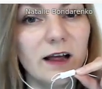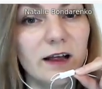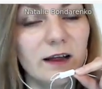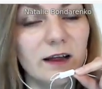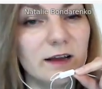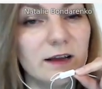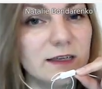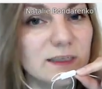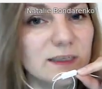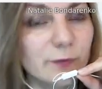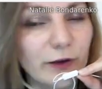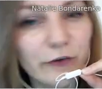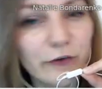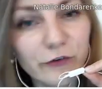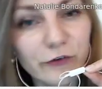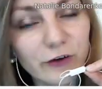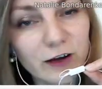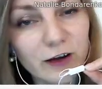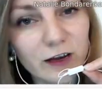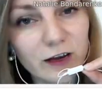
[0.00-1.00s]

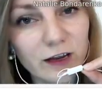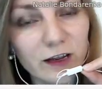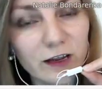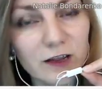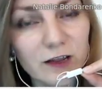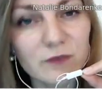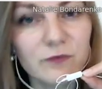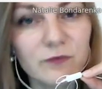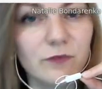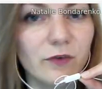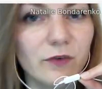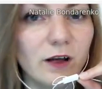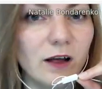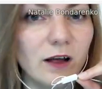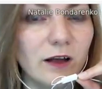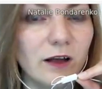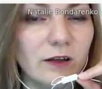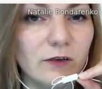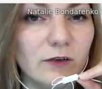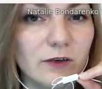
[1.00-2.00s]
especially if
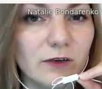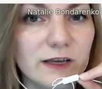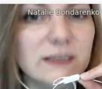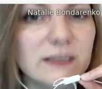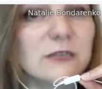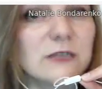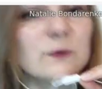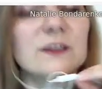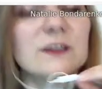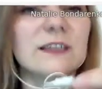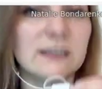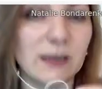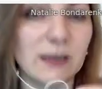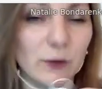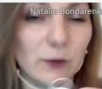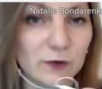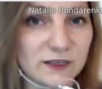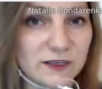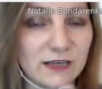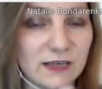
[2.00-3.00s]
your guest will
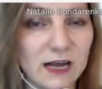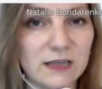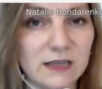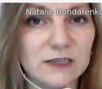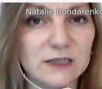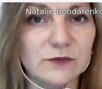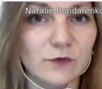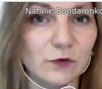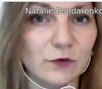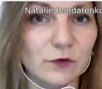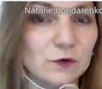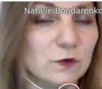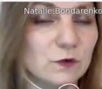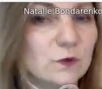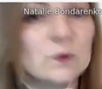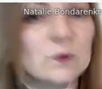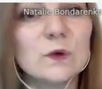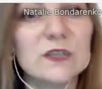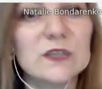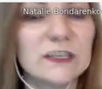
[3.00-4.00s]
stay with us for
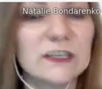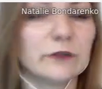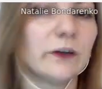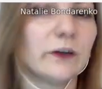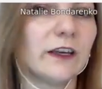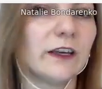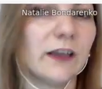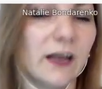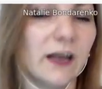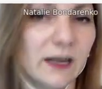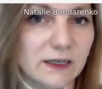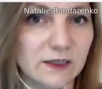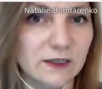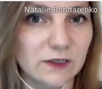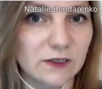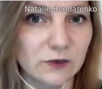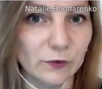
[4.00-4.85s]
2 or 3 nights.